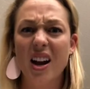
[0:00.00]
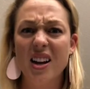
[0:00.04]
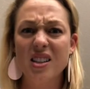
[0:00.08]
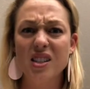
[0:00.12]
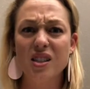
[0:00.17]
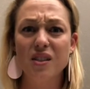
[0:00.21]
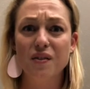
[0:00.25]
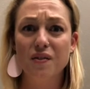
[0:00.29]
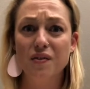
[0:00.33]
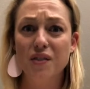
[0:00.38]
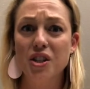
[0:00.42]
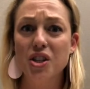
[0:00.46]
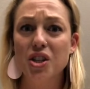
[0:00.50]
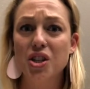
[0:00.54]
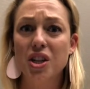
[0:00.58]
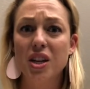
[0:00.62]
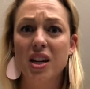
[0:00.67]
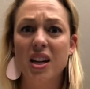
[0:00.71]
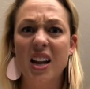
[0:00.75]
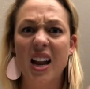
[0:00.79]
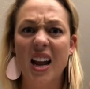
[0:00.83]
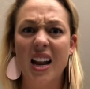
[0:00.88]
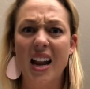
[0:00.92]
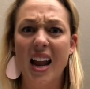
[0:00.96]
and
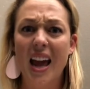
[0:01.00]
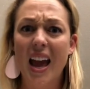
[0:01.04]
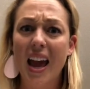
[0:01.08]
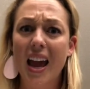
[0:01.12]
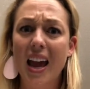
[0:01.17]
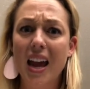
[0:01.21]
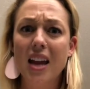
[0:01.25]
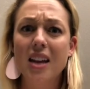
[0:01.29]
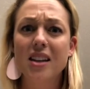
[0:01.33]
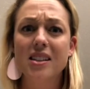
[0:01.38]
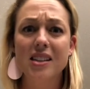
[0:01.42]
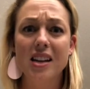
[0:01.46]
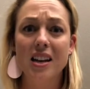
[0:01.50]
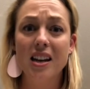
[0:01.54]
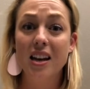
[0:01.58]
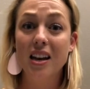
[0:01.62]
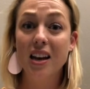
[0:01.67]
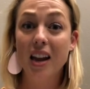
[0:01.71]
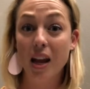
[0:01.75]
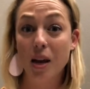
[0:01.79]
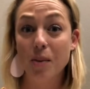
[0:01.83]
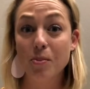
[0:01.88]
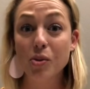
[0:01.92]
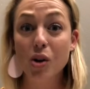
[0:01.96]
division and hate and
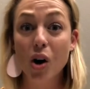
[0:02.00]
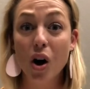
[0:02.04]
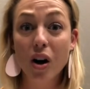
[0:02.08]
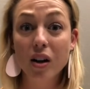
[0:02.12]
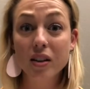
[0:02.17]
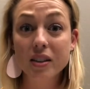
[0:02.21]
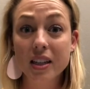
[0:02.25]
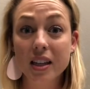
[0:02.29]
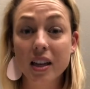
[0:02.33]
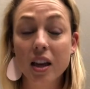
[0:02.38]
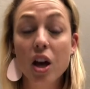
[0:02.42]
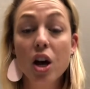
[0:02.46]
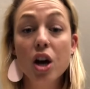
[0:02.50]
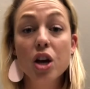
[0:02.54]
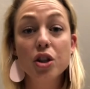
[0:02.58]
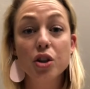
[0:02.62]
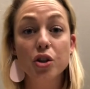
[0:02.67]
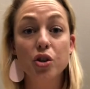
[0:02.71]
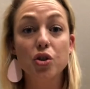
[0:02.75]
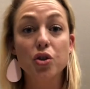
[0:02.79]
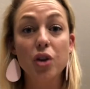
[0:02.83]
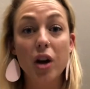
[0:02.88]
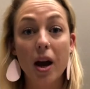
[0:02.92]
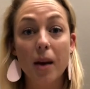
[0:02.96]
name calling, the
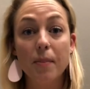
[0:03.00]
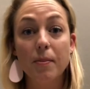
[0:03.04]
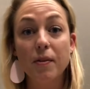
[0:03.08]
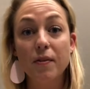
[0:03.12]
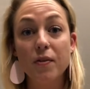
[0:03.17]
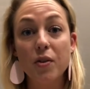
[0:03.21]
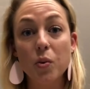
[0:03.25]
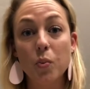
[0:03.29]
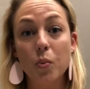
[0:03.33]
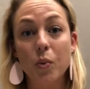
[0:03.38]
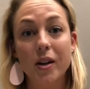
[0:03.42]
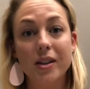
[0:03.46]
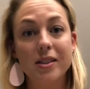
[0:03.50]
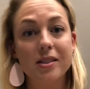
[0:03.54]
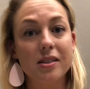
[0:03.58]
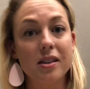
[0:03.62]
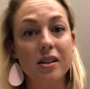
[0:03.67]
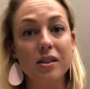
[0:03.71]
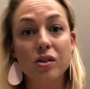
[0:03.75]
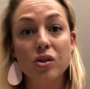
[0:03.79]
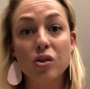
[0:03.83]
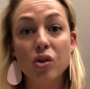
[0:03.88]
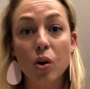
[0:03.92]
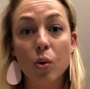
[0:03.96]
tribe of the one
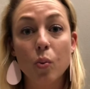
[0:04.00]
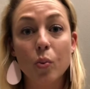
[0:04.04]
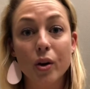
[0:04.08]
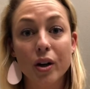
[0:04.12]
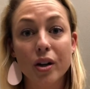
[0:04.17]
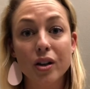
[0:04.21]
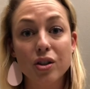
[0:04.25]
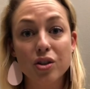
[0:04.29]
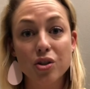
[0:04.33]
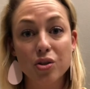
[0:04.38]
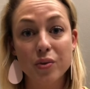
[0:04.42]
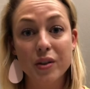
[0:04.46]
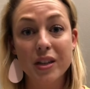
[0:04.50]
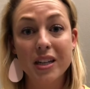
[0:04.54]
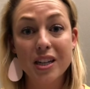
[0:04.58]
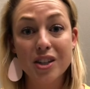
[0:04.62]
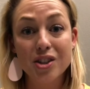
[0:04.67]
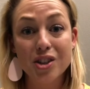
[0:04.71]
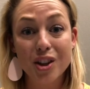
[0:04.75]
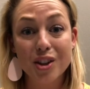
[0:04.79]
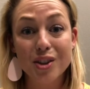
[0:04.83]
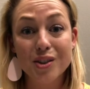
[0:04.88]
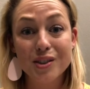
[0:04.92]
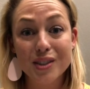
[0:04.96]
says, no, we're gonna treat
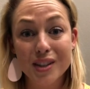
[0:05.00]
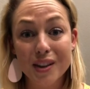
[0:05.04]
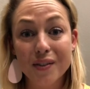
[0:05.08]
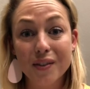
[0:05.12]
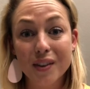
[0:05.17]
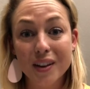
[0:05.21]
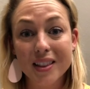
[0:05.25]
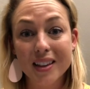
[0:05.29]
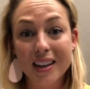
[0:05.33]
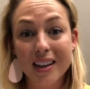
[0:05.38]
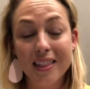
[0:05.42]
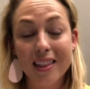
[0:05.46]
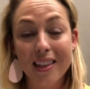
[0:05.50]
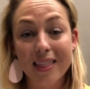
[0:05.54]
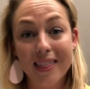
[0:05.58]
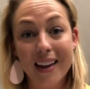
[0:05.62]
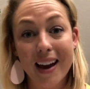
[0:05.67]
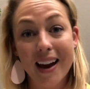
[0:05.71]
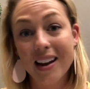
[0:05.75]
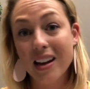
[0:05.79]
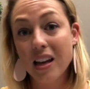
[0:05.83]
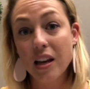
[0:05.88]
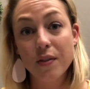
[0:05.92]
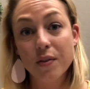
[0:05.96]
each other differently than
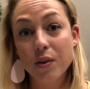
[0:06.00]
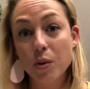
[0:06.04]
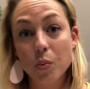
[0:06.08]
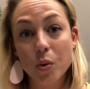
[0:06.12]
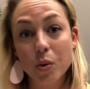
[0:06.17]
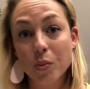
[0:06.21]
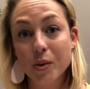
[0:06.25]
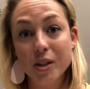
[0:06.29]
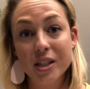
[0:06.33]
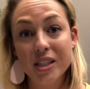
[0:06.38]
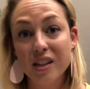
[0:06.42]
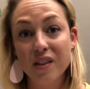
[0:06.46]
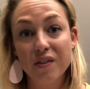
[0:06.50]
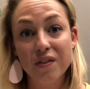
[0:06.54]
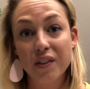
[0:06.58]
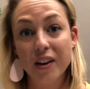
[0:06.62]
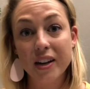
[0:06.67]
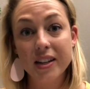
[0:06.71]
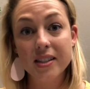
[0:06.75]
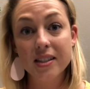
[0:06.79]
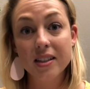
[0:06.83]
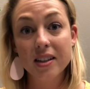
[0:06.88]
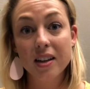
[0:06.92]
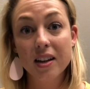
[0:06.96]
that, even when we're
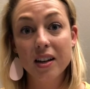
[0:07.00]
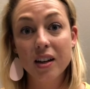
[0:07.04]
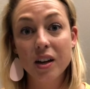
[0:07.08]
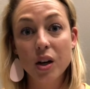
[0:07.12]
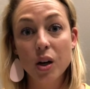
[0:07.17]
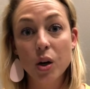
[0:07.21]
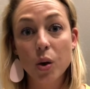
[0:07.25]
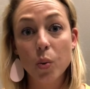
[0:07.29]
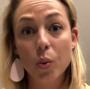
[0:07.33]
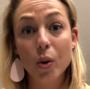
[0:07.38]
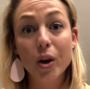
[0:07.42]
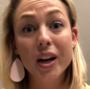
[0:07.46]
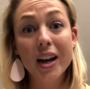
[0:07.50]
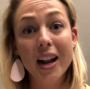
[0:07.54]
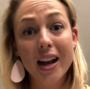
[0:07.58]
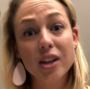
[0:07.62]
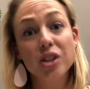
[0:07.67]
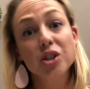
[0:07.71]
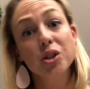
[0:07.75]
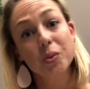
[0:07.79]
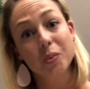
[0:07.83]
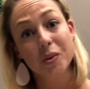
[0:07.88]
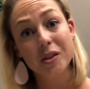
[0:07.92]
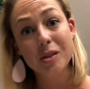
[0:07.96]
different. We're gonna
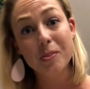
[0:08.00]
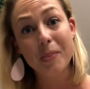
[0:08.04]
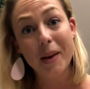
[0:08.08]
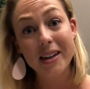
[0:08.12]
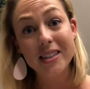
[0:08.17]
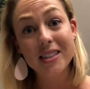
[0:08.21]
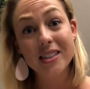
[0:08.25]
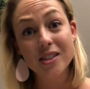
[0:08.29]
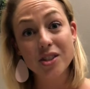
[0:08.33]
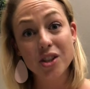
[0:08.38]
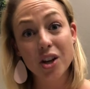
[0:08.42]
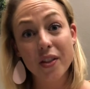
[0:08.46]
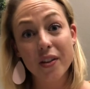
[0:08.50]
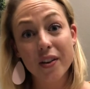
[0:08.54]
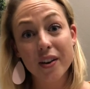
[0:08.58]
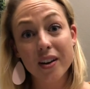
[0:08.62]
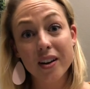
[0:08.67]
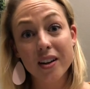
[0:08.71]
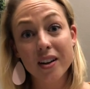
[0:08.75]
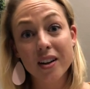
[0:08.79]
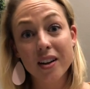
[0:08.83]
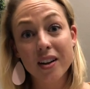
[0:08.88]
actually respect each other.